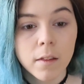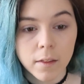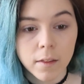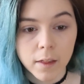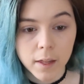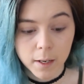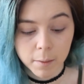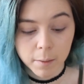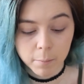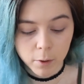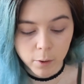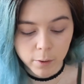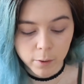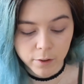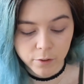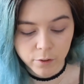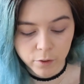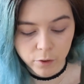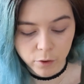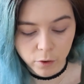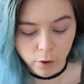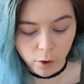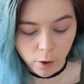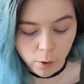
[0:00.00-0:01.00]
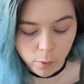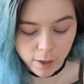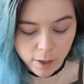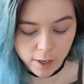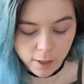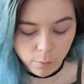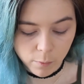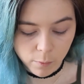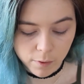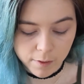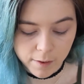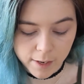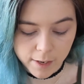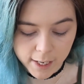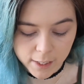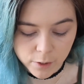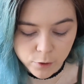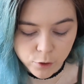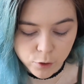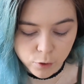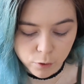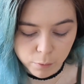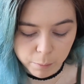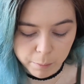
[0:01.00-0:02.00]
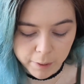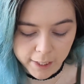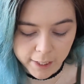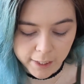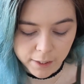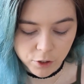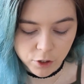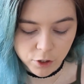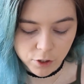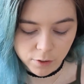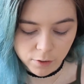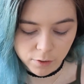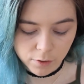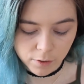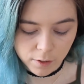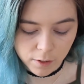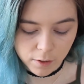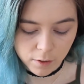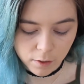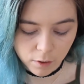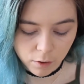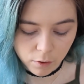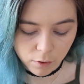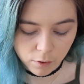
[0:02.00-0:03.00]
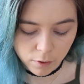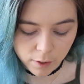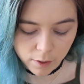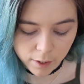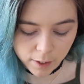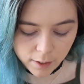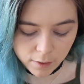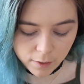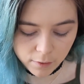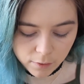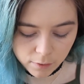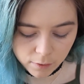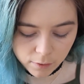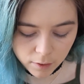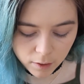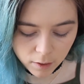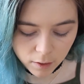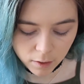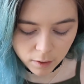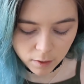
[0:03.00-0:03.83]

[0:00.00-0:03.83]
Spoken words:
Then I'm going to go in with Natural Peaches in the crease.